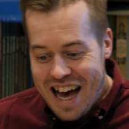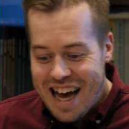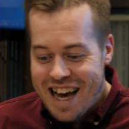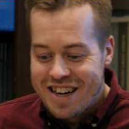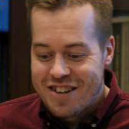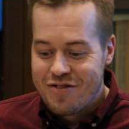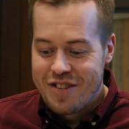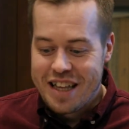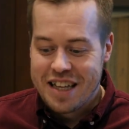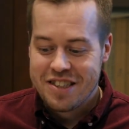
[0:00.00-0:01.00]
And
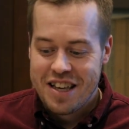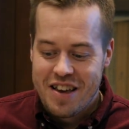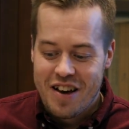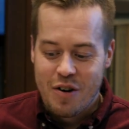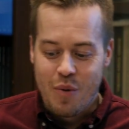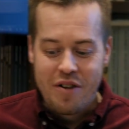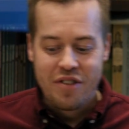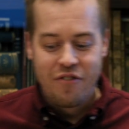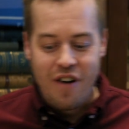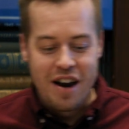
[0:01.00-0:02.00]
that's one
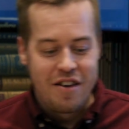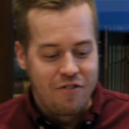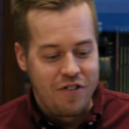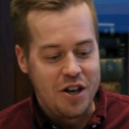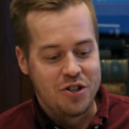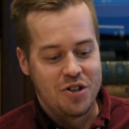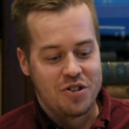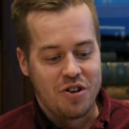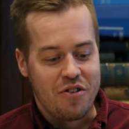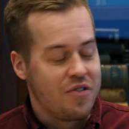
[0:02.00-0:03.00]
of the funny
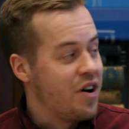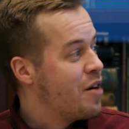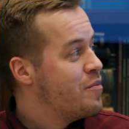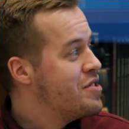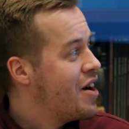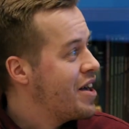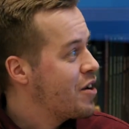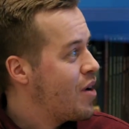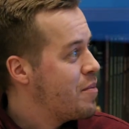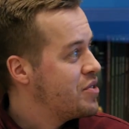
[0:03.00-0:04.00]
features of
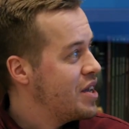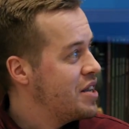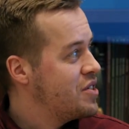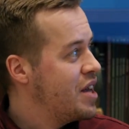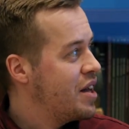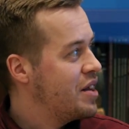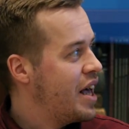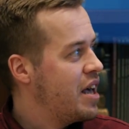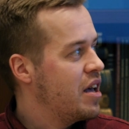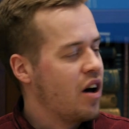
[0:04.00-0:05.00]
diagrams is that
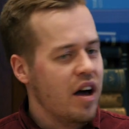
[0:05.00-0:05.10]
they